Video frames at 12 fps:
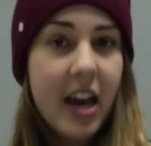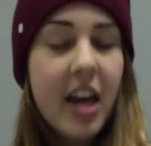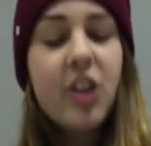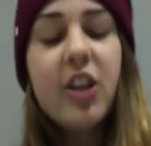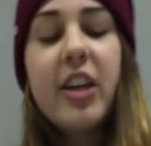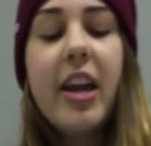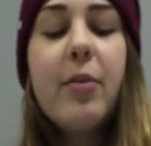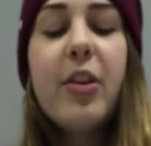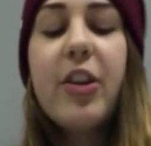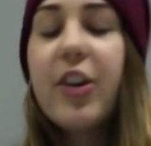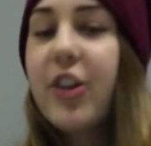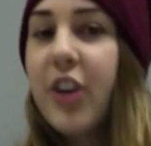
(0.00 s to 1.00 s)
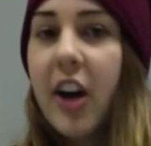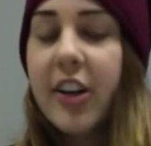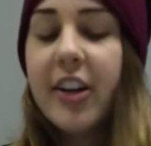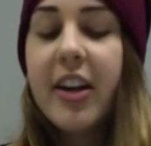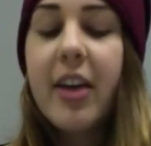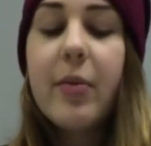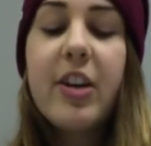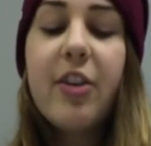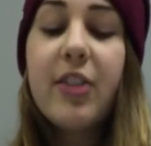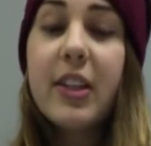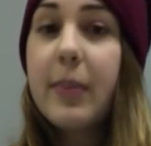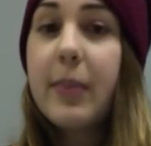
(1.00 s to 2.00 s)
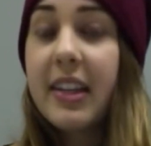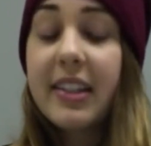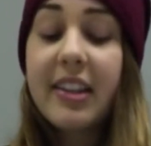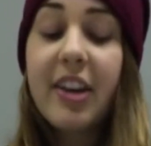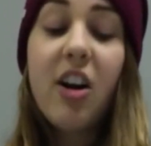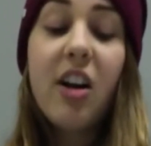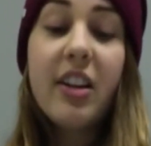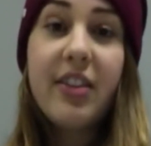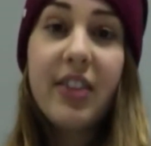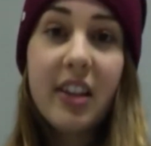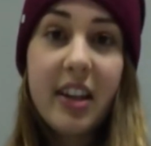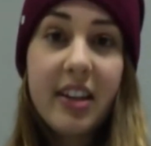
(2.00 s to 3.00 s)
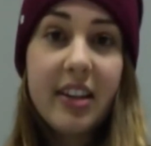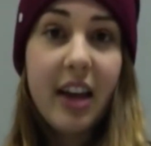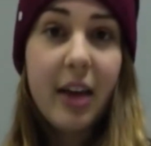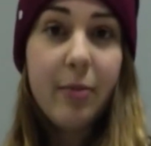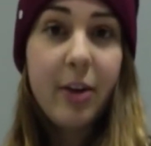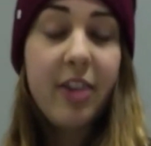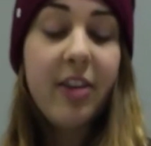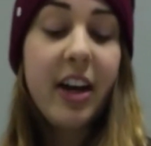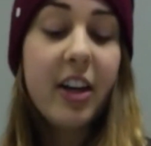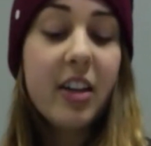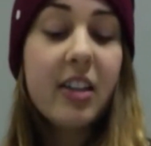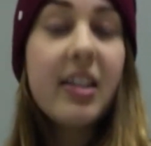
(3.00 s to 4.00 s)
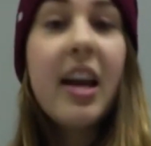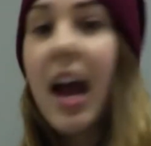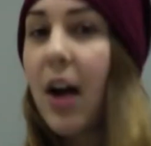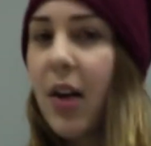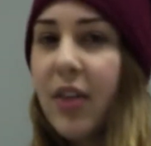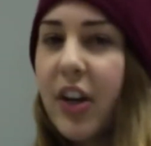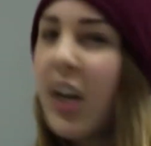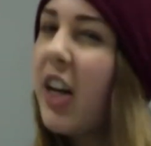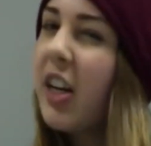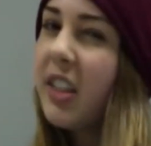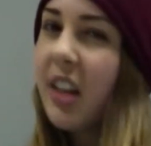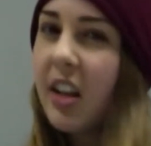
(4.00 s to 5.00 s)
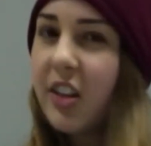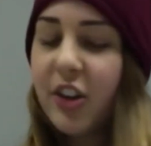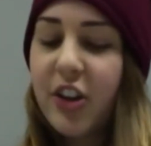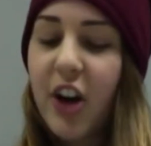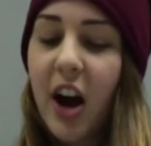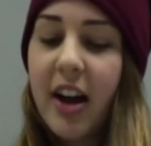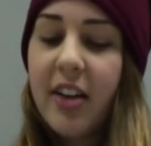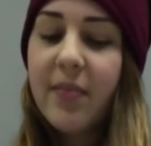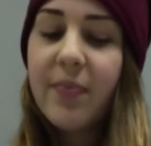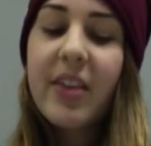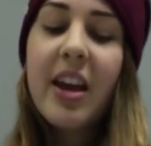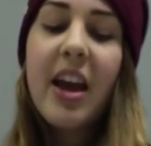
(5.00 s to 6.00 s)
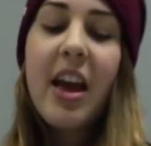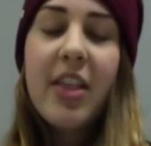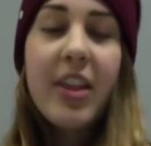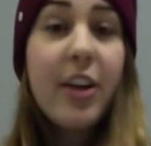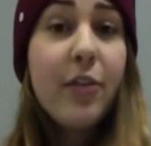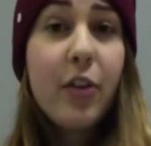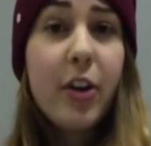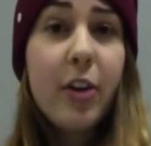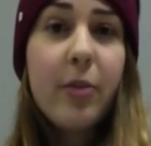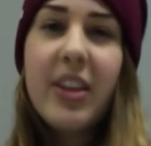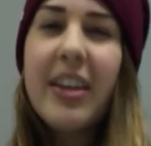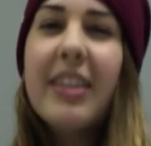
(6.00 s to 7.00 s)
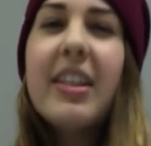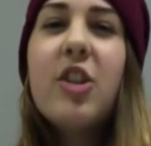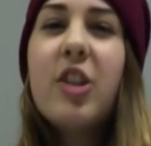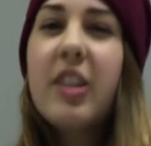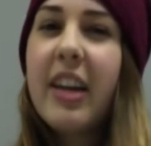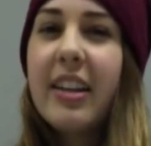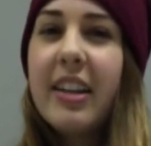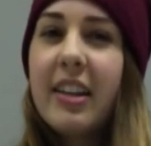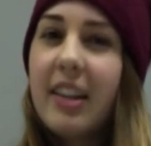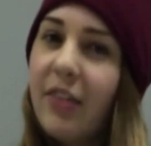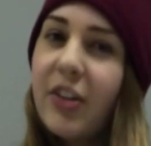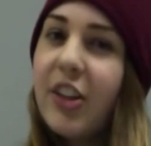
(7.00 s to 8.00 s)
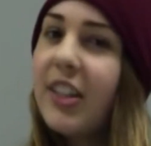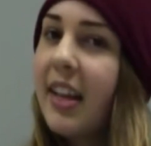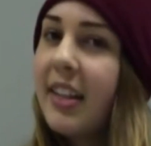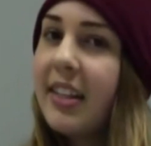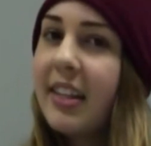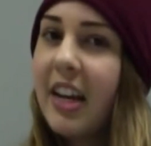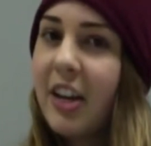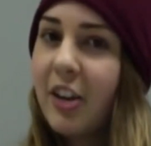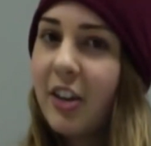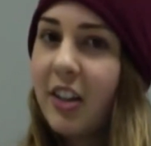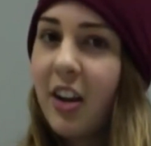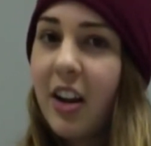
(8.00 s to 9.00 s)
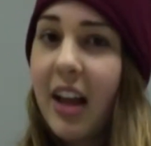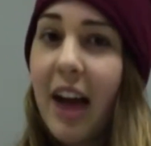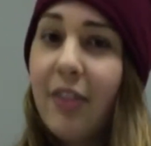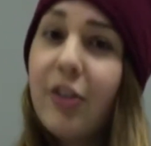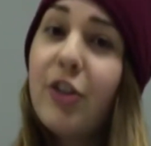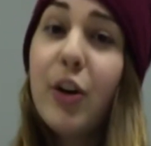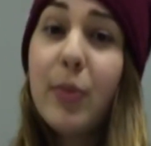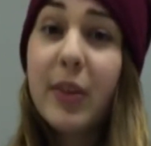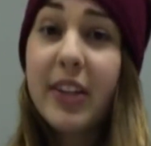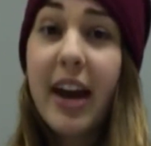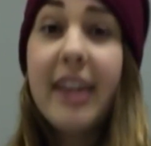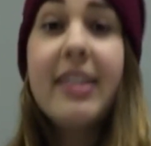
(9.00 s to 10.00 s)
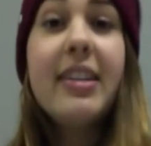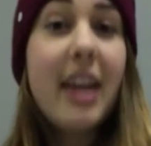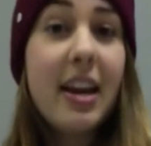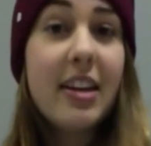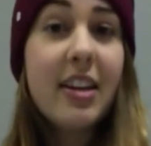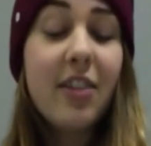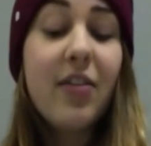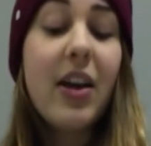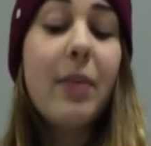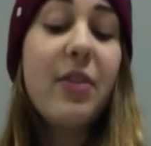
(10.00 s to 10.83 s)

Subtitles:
She came with her daughter, and we know this because they're all in the London Library records. However, her sons are not. Therefore, we think that she likely left her sons in Ingersoll after Noble died to tend to the family